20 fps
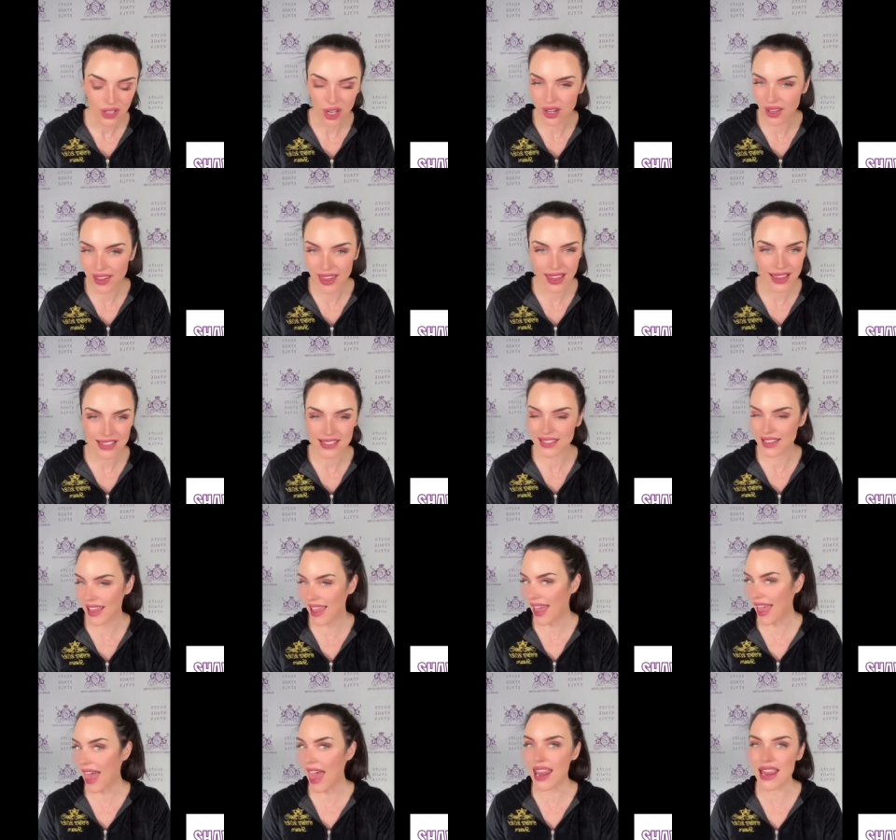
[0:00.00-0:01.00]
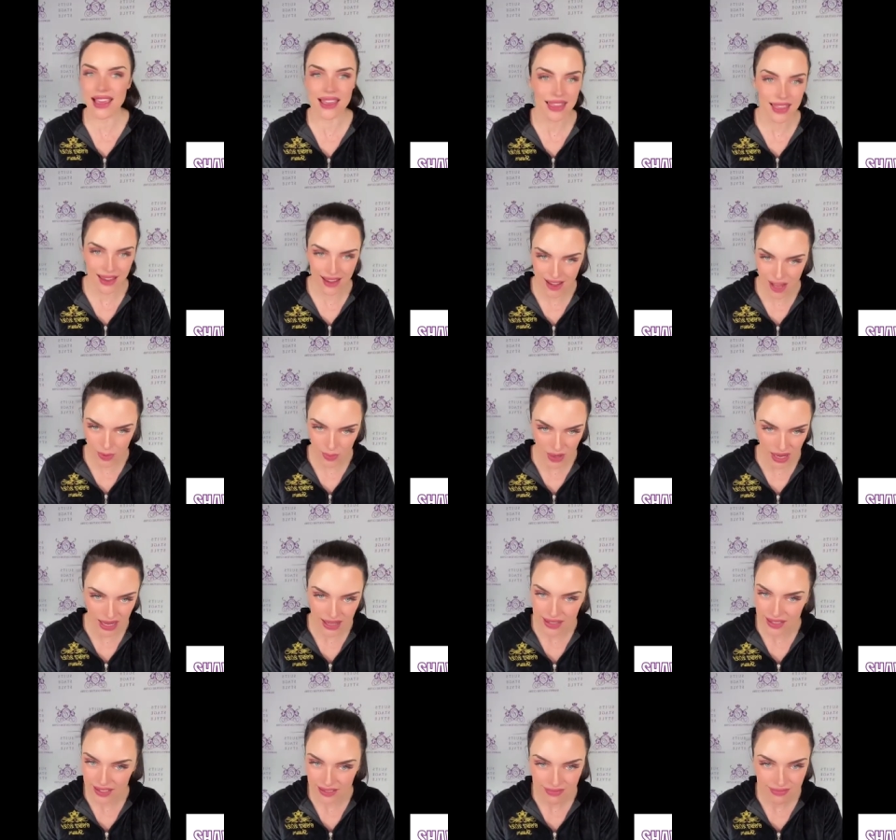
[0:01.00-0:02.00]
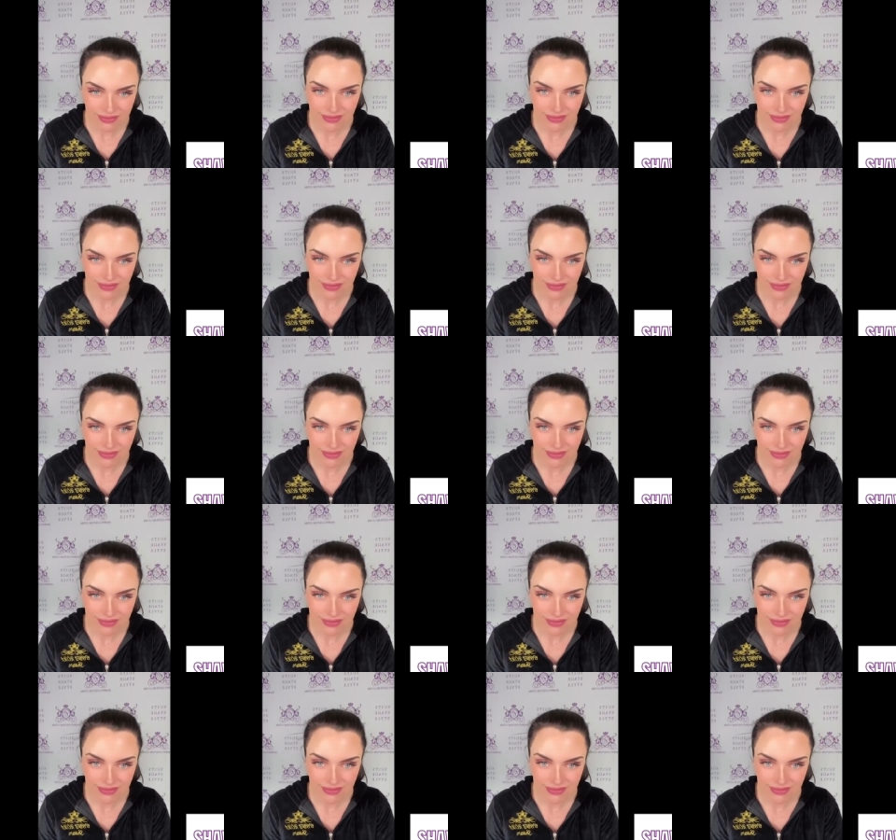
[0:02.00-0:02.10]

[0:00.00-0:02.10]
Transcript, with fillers: Or you can't see anything on me.